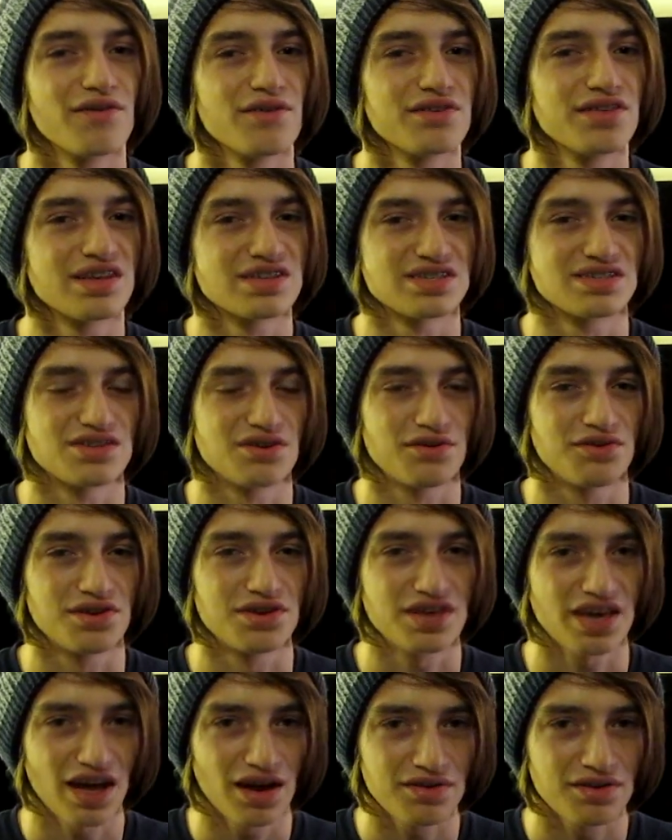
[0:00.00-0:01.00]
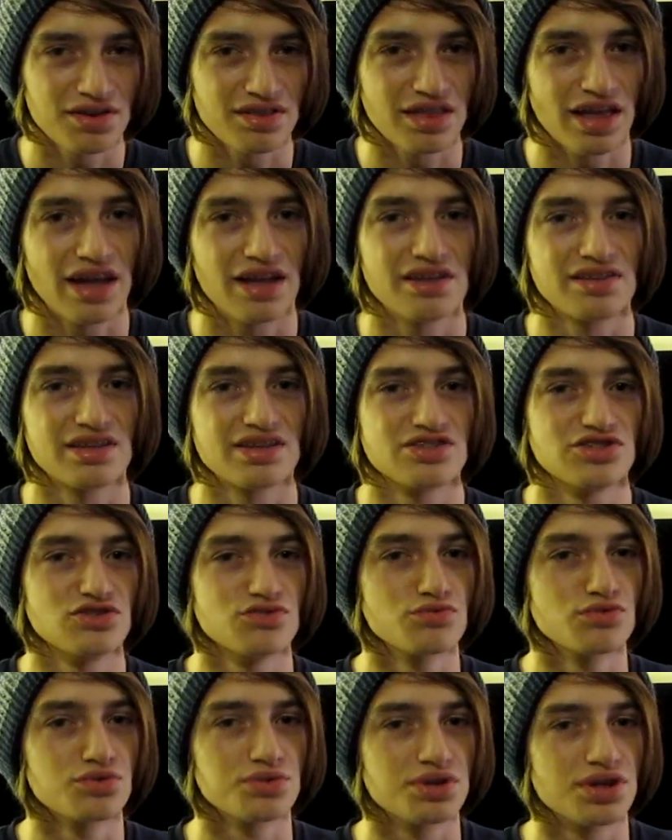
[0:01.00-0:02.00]
would necessarily count it that unless you
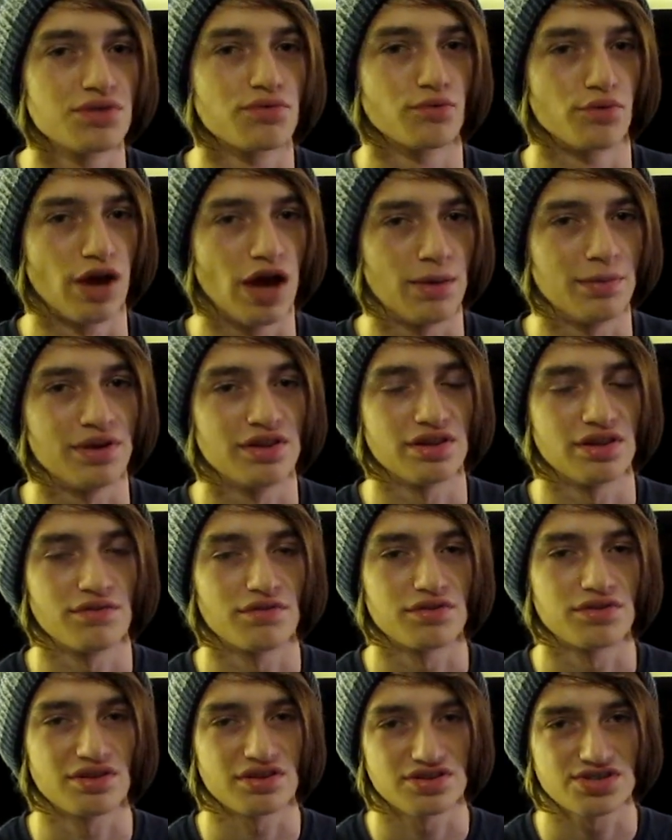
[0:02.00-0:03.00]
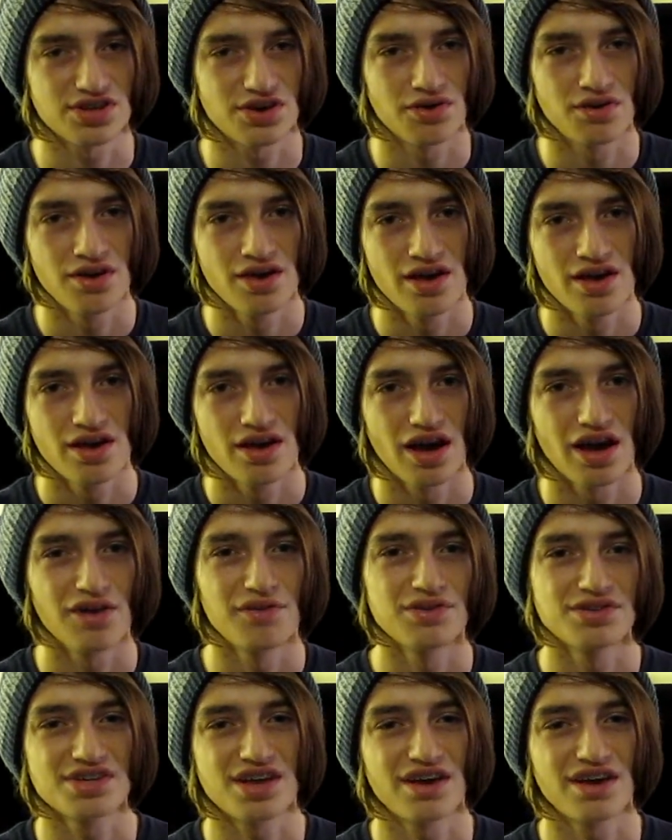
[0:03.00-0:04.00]
root it and ROM it and everything. So I always